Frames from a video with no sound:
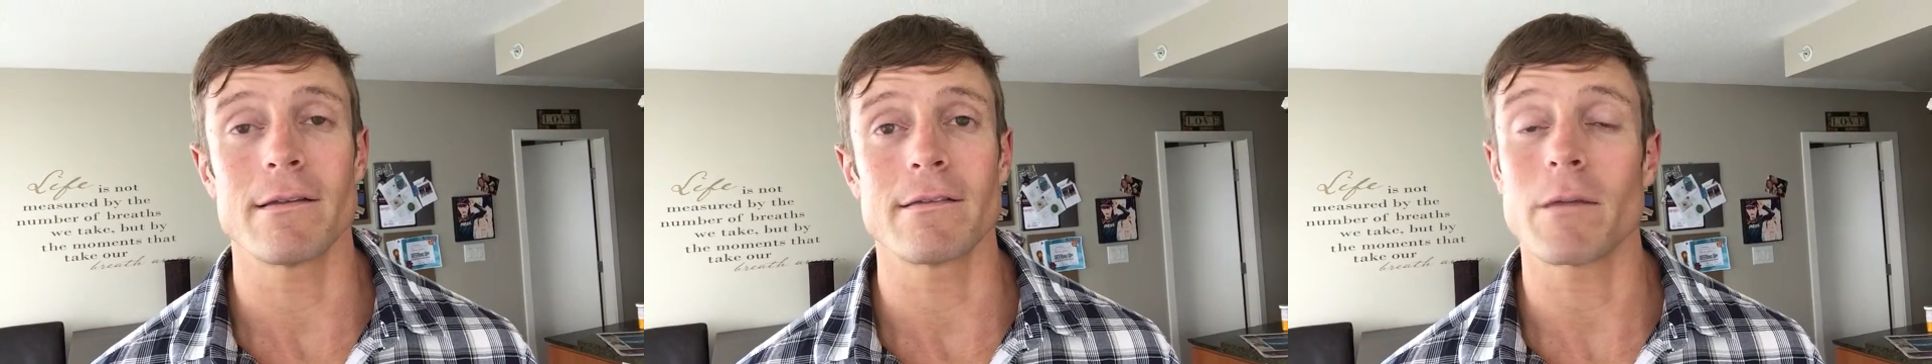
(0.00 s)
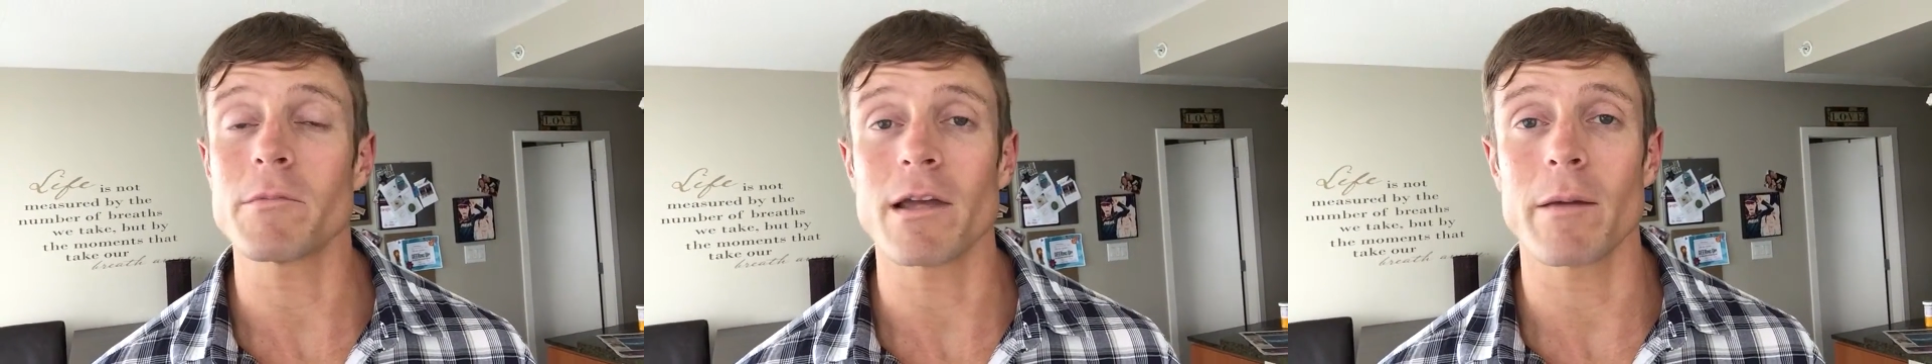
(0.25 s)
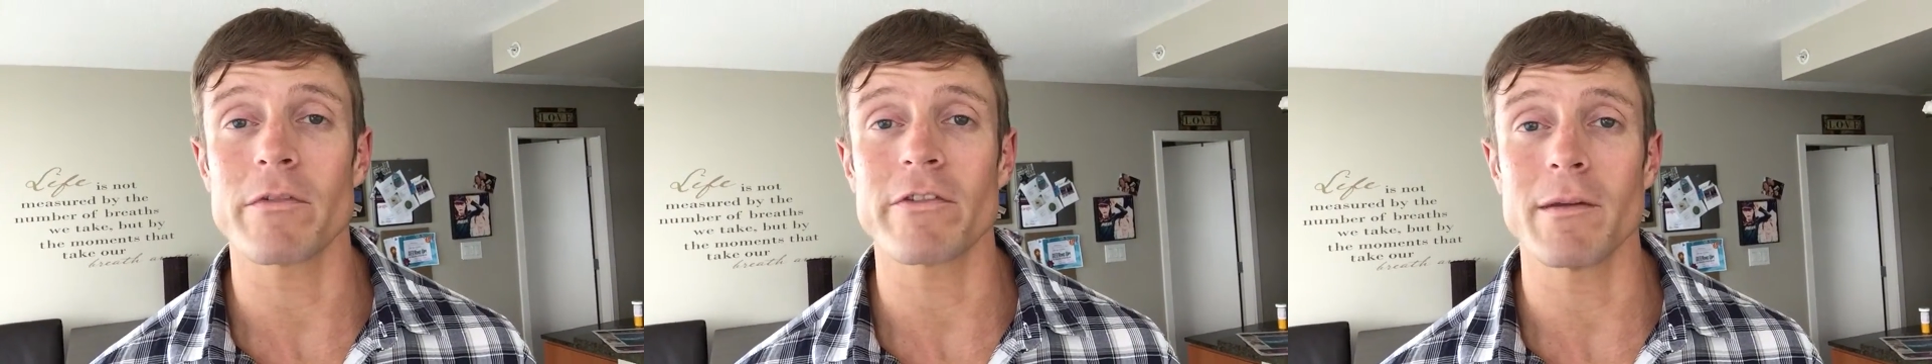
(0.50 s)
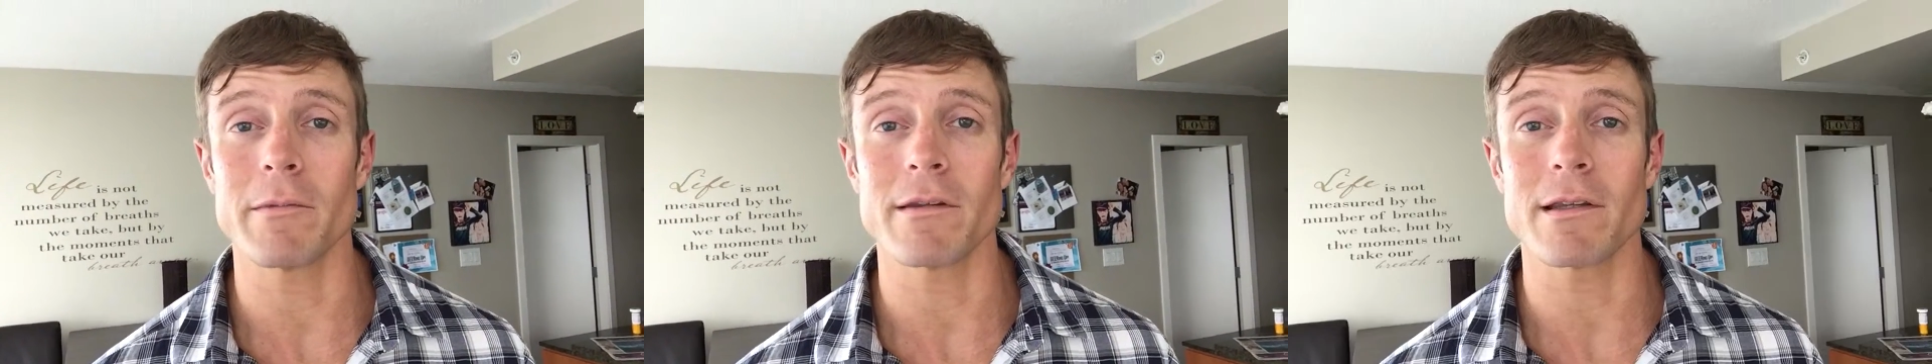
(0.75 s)
sometimes
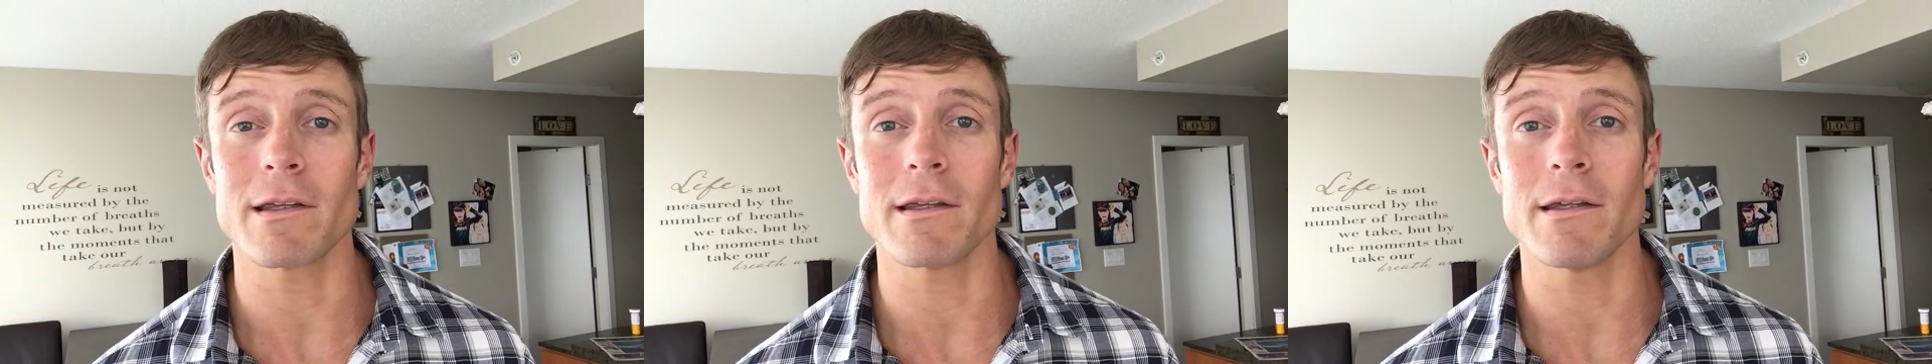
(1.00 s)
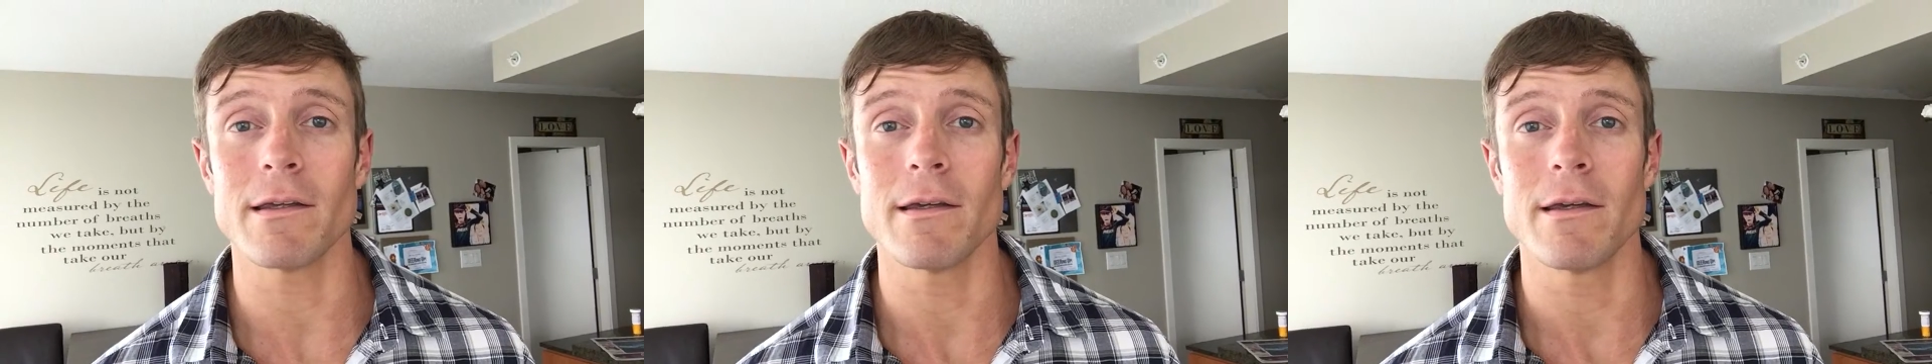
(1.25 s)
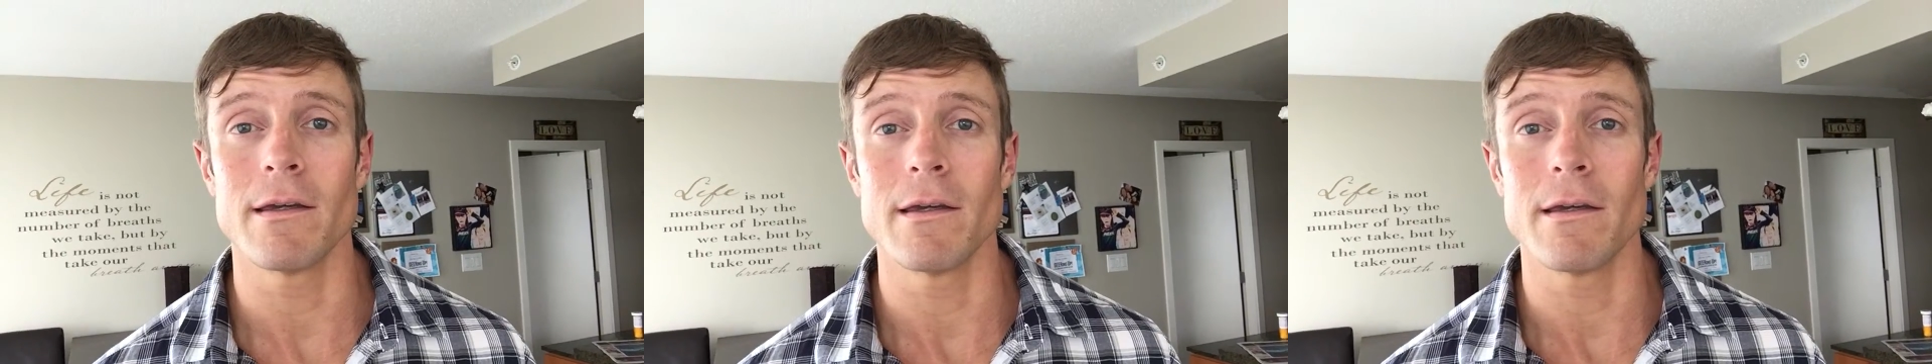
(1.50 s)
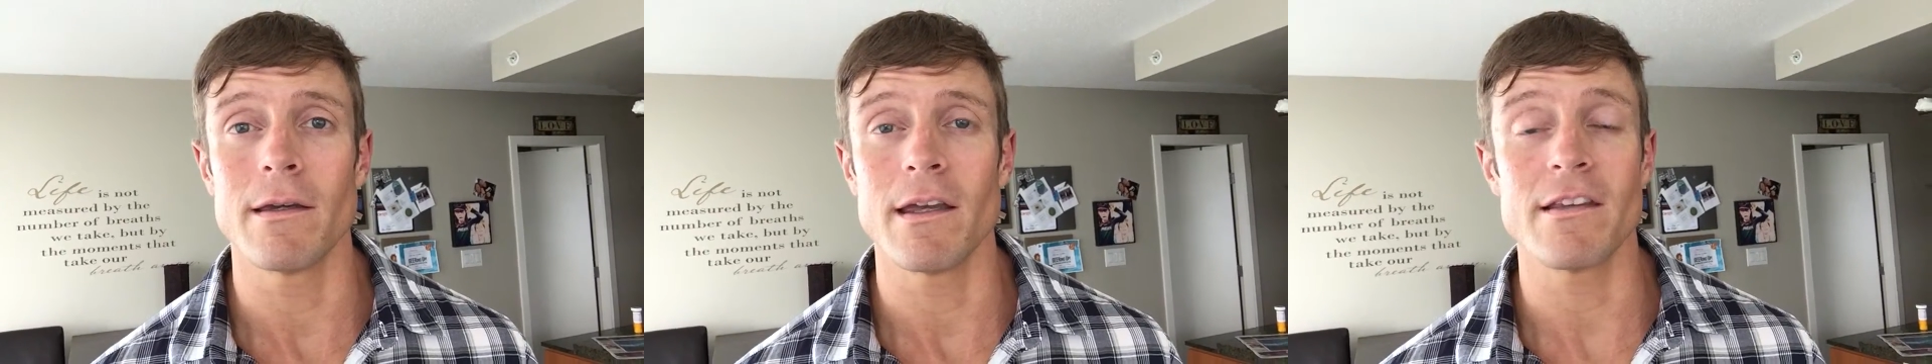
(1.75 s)
seemingly
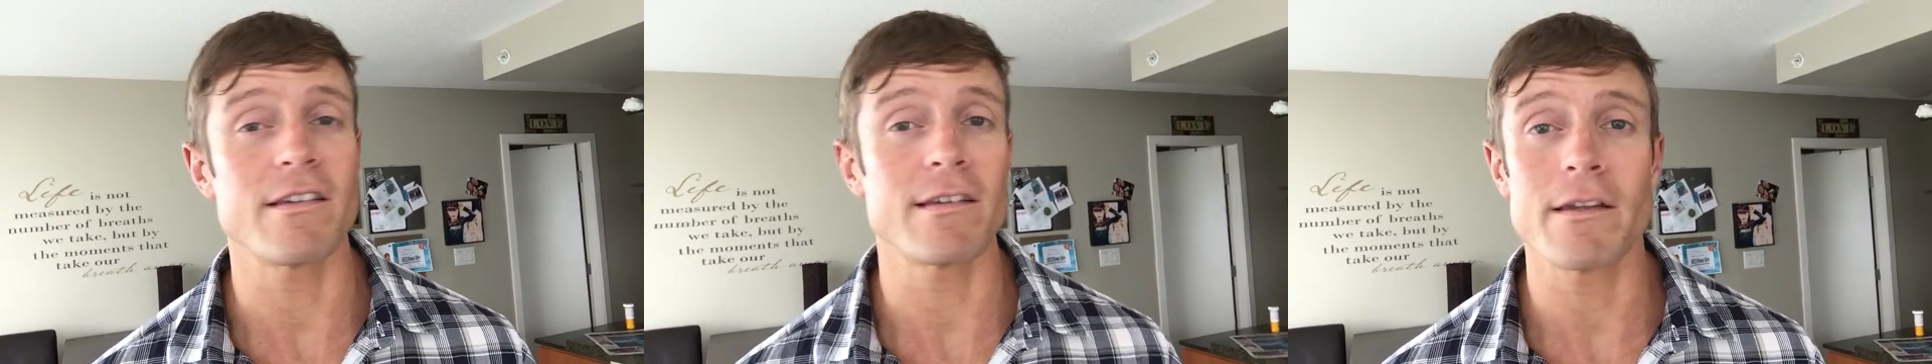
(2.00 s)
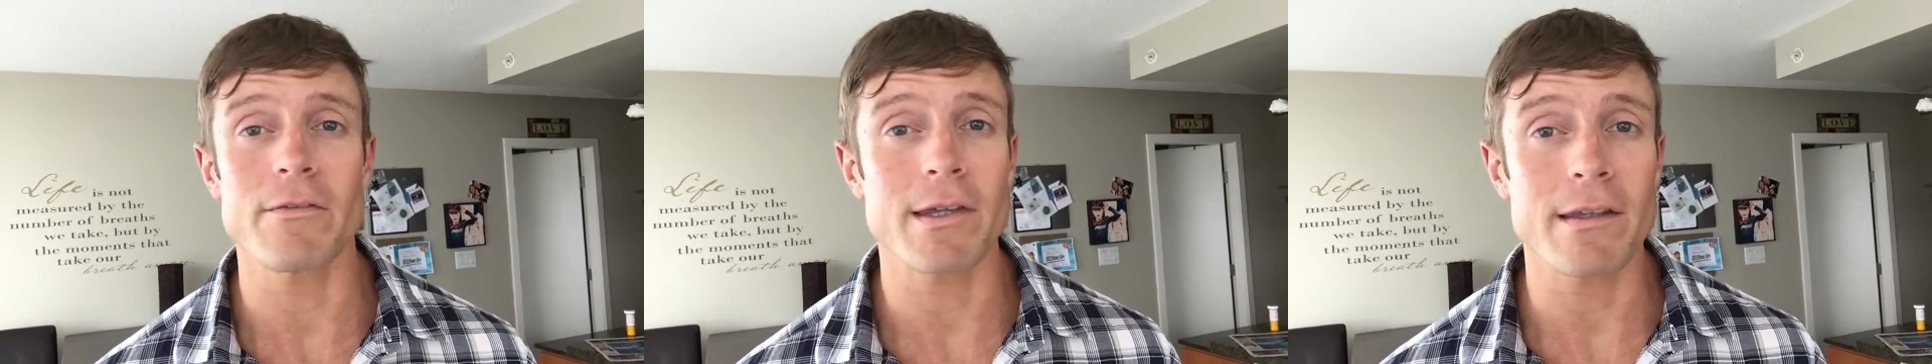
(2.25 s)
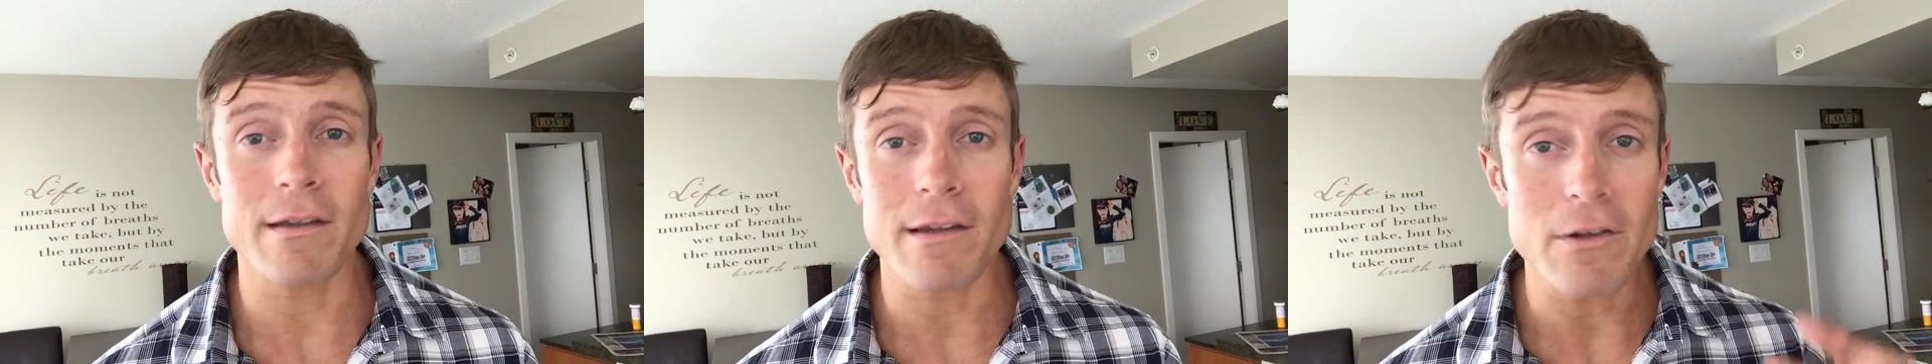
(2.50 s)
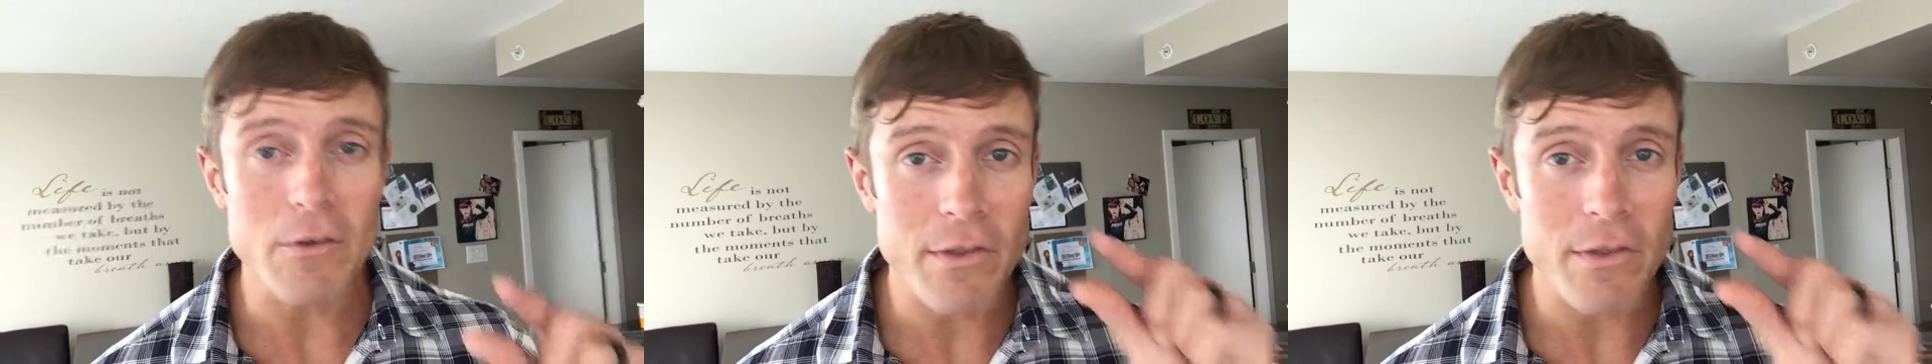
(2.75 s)
insignificant little